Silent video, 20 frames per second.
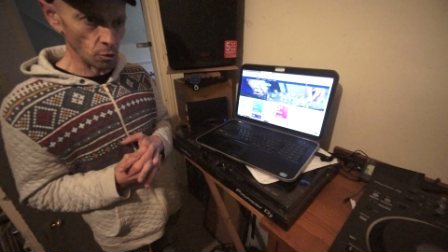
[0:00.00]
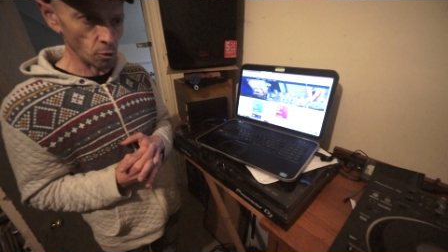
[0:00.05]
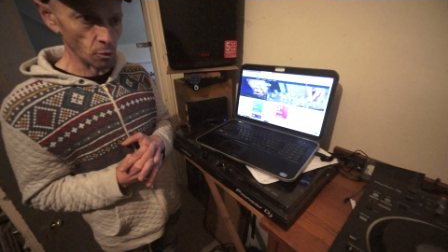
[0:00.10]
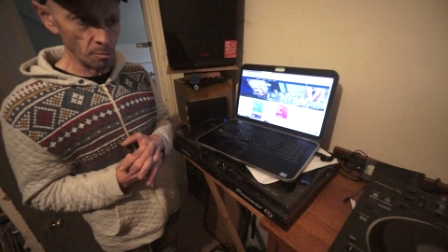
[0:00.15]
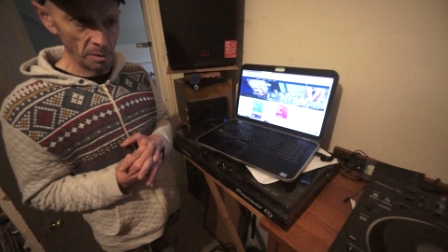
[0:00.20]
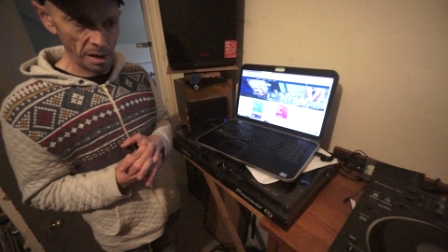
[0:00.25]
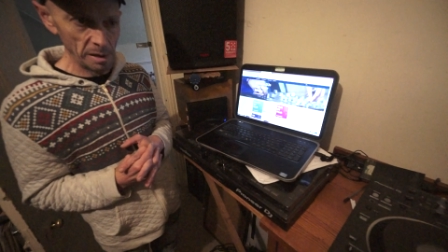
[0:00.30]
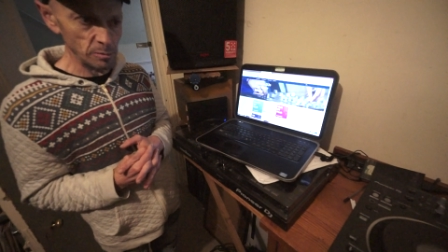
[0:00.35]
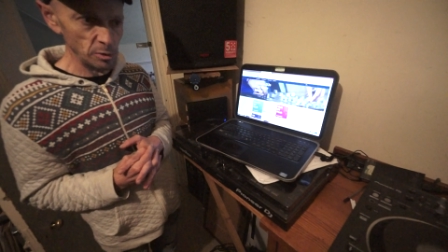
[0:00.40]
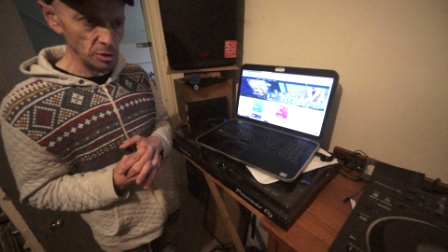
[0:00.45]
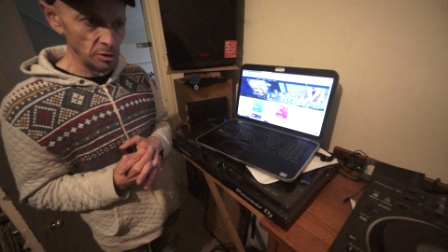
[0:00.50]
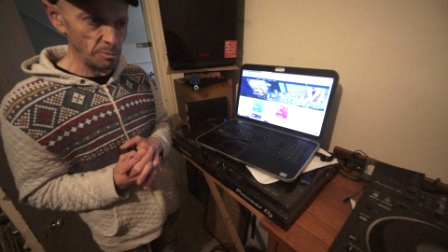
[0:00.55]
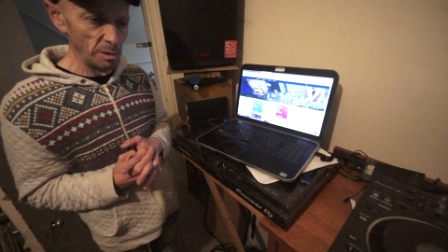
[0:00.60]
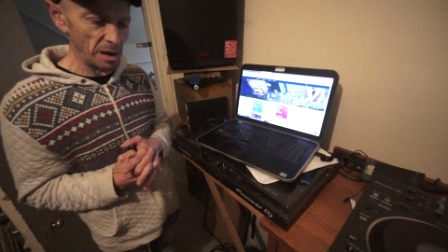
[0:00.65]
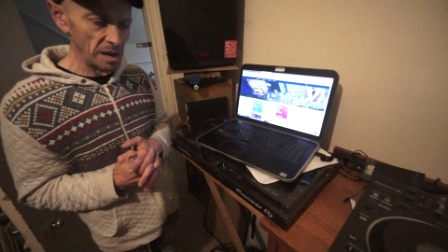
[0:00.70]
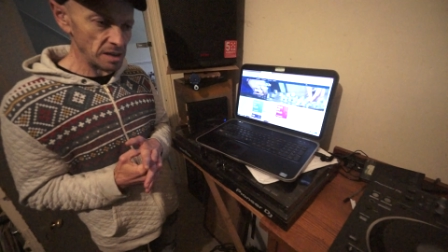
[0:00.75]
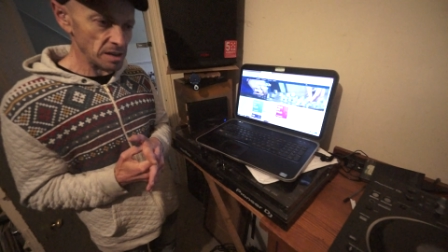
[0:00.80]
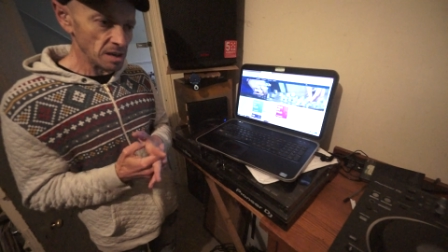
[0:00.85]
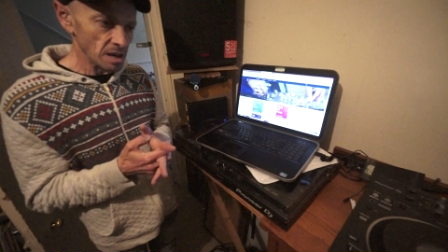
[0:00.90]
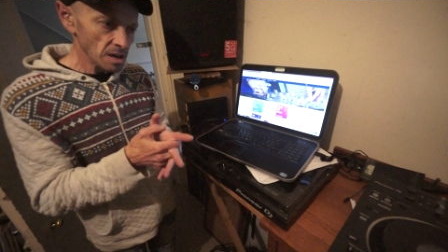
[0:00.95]
or maybe you
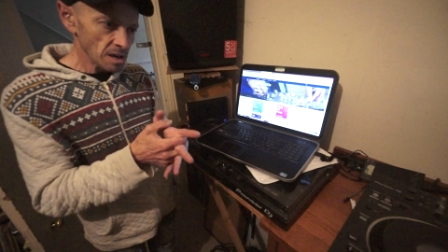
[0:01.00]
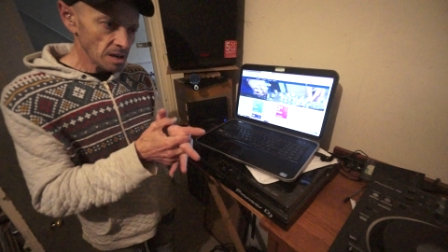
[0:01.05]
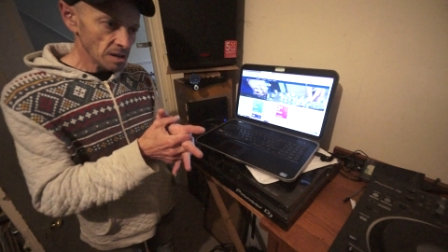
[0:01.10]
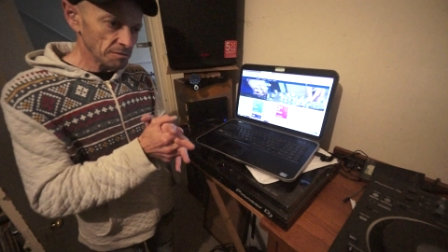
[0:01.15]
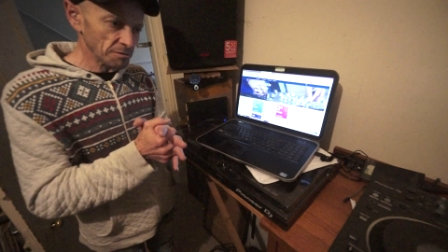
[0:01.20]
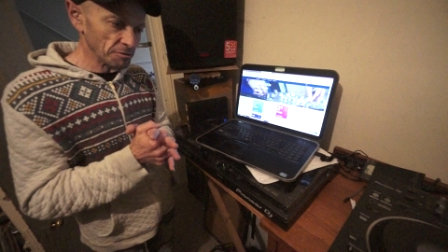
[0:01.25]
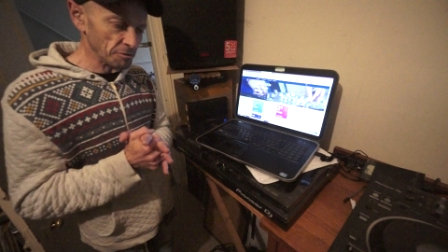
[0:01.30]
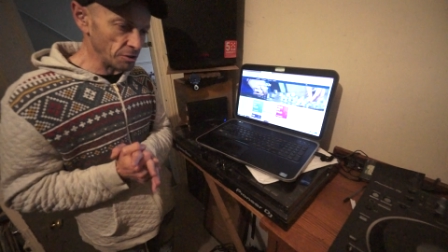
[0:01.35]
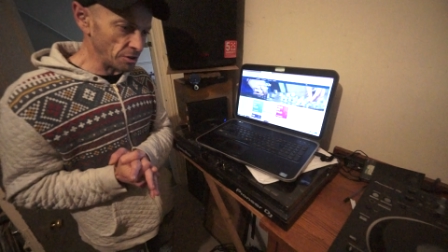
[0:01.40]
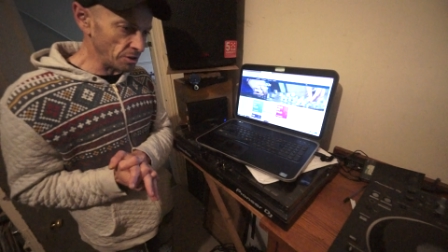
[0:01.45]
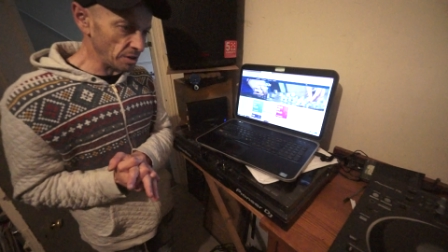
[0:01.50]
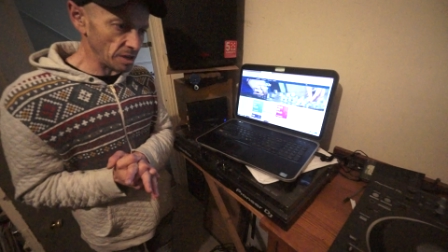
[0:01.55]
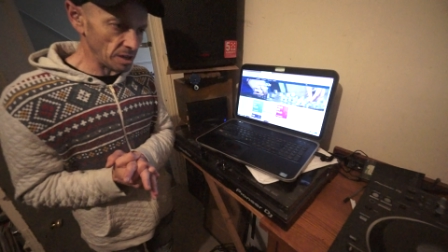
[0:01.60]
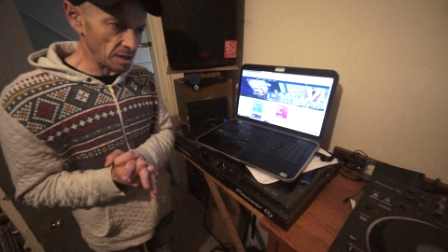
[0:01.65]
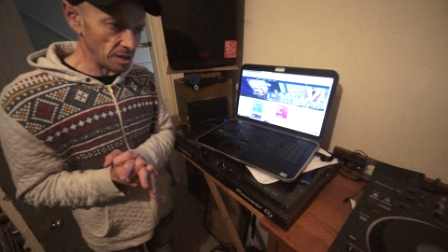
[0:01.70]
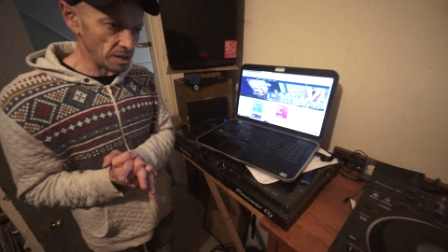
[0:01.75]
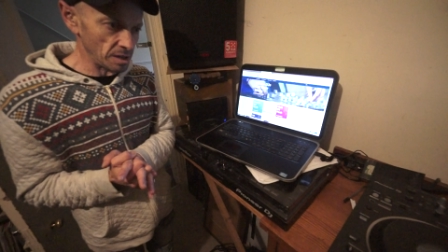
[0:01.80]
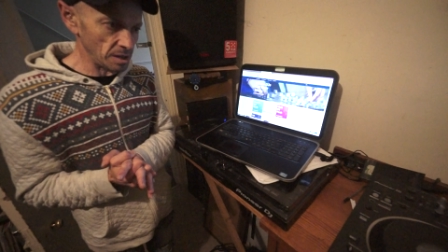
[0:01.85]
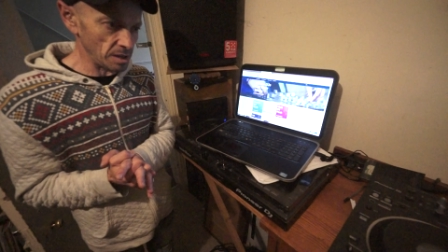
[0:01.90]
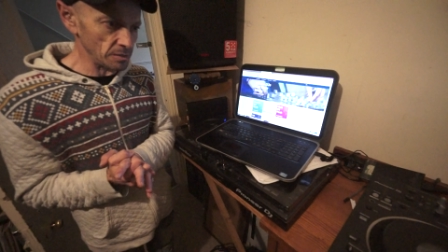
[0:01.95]
pay for
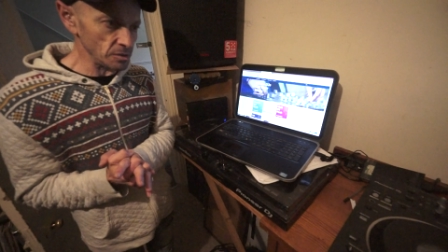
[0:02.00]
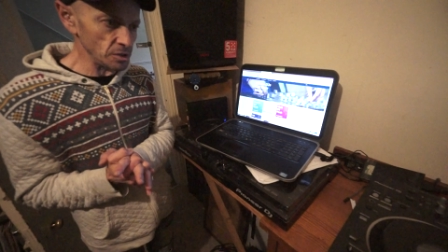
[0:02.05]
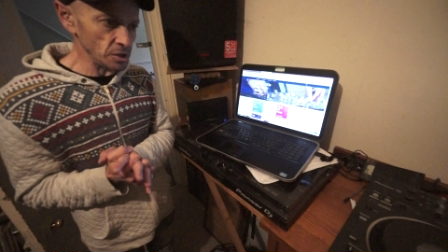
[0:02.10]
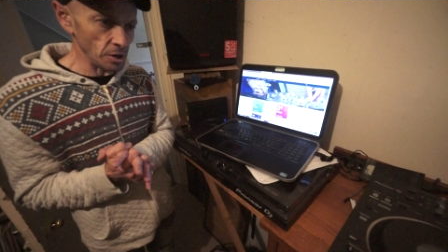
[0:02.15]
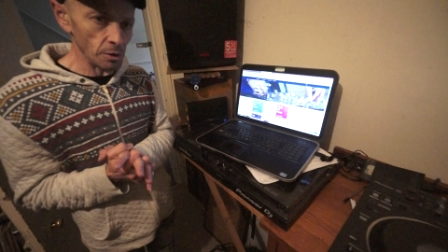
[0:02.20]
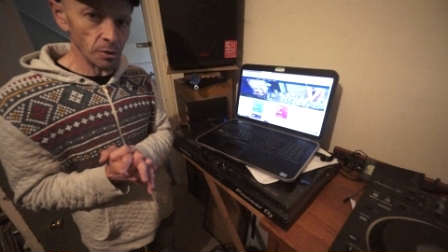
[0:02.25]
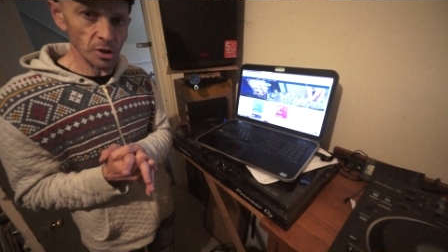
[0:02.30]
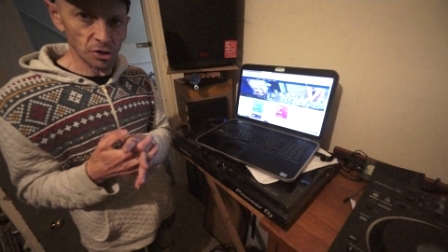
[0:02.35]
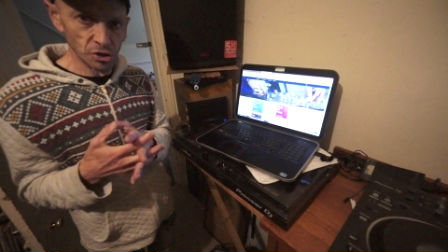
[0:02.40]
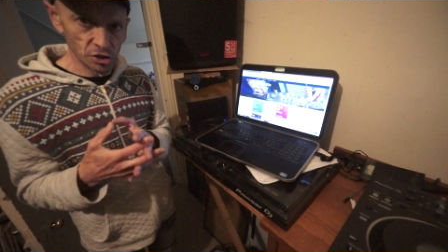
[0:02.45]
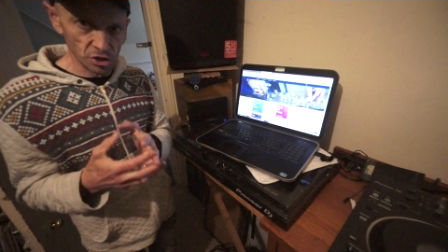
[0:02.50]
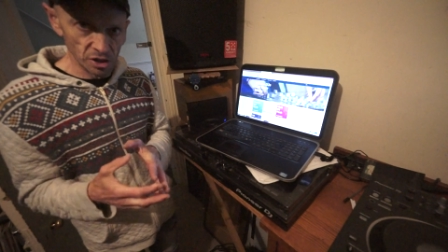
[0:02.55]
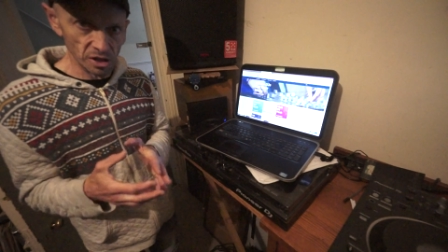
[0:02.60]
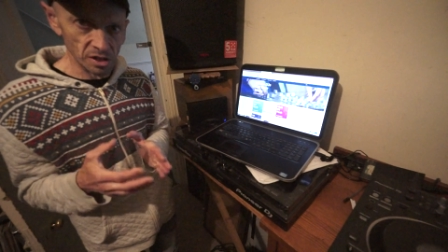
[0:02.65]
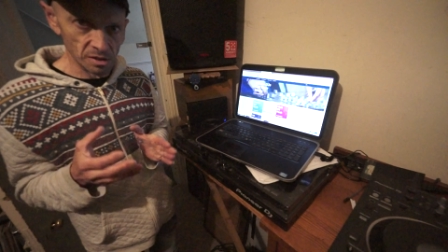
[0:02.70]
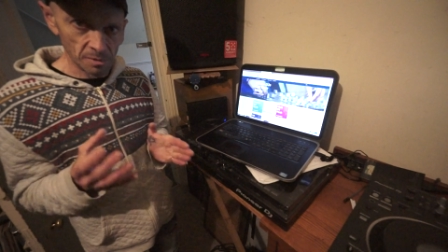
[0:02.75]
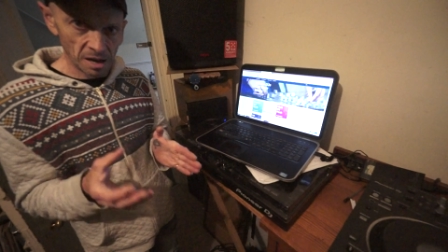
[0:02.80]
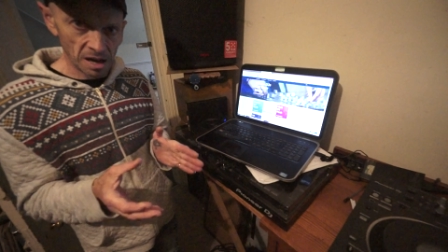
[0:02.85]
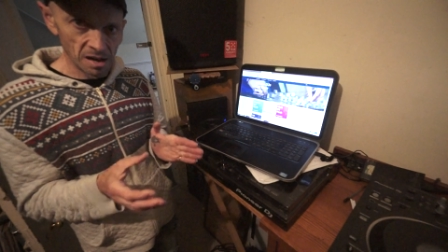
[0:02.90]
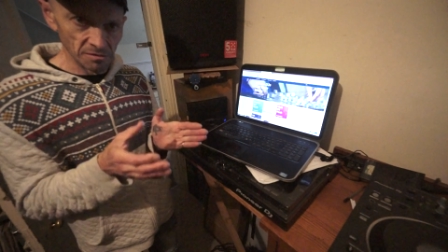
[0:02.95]
uh, you know a
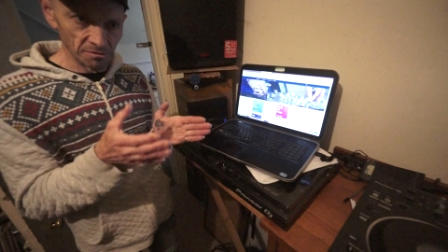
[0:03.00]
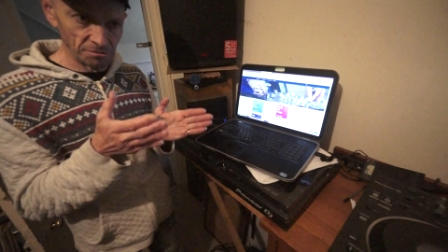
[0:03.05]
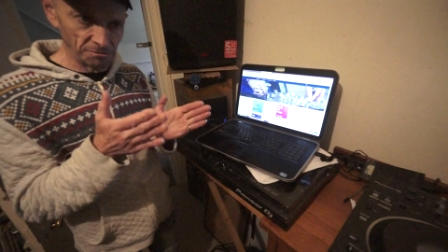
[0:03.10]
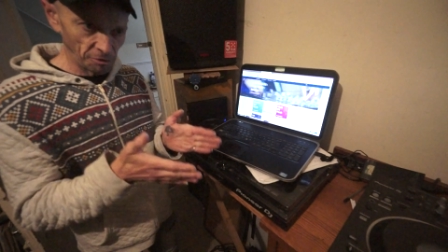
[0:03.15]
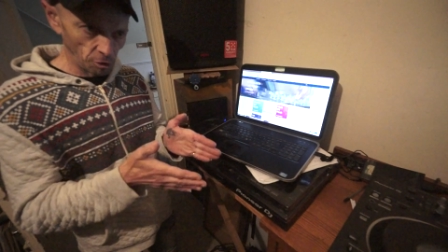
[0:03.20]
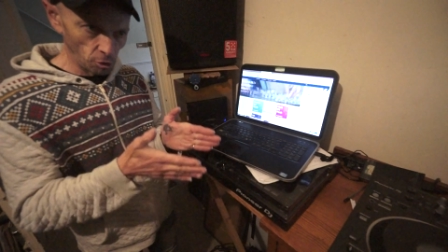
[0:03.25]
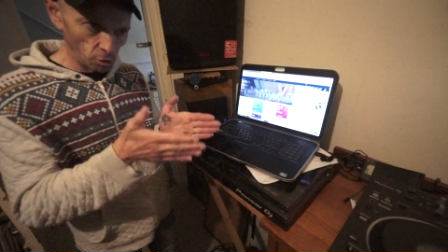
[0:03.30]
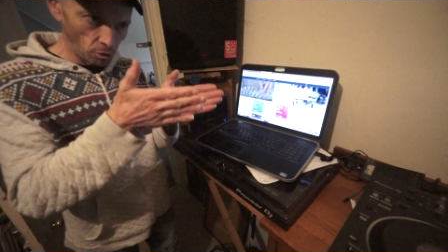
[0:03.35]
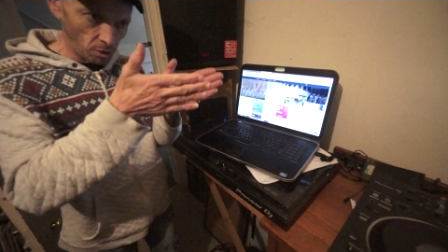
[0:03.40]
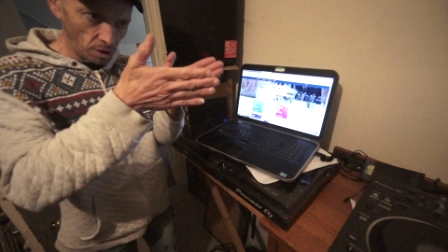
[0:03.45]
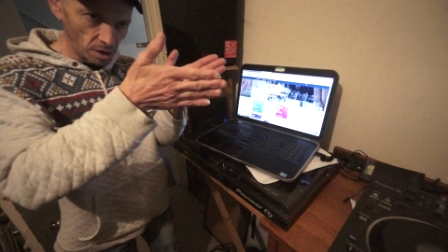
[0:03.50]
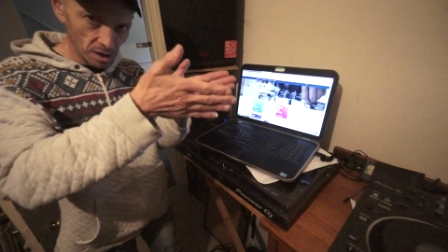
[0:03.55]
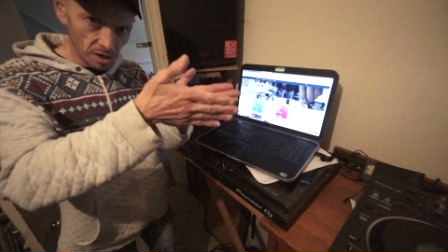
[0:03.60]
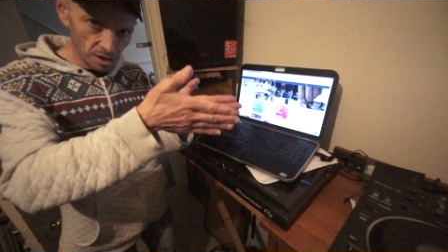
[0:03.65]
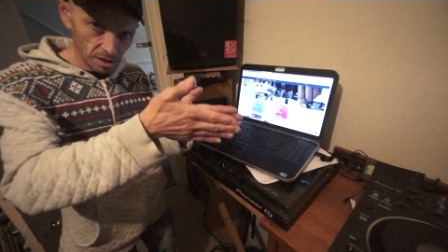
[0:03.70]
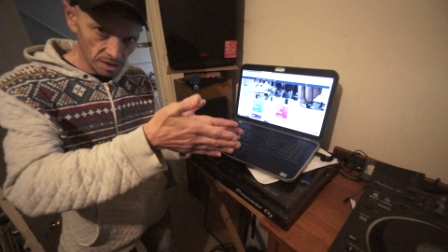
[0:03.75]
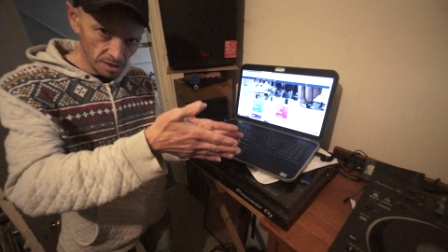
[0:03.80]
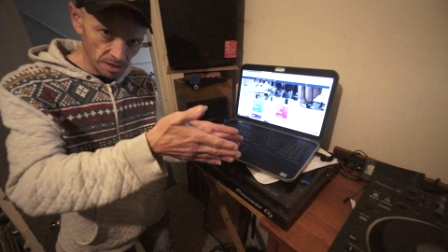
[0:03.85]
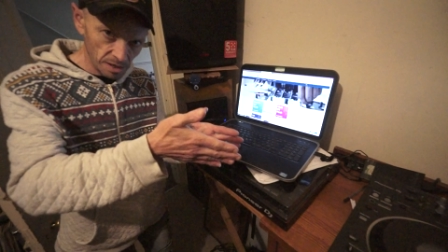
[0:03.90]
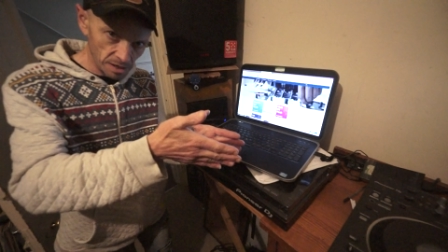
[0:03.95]
certain amount for
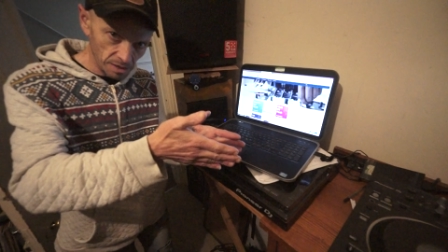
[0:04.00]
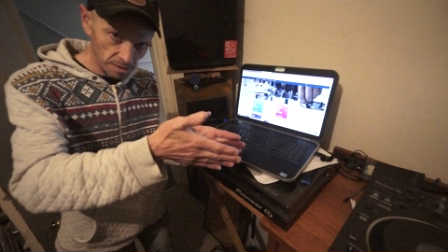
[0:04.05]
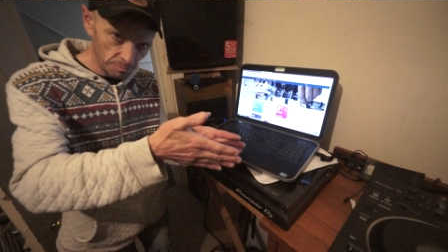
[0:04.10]
a, uh,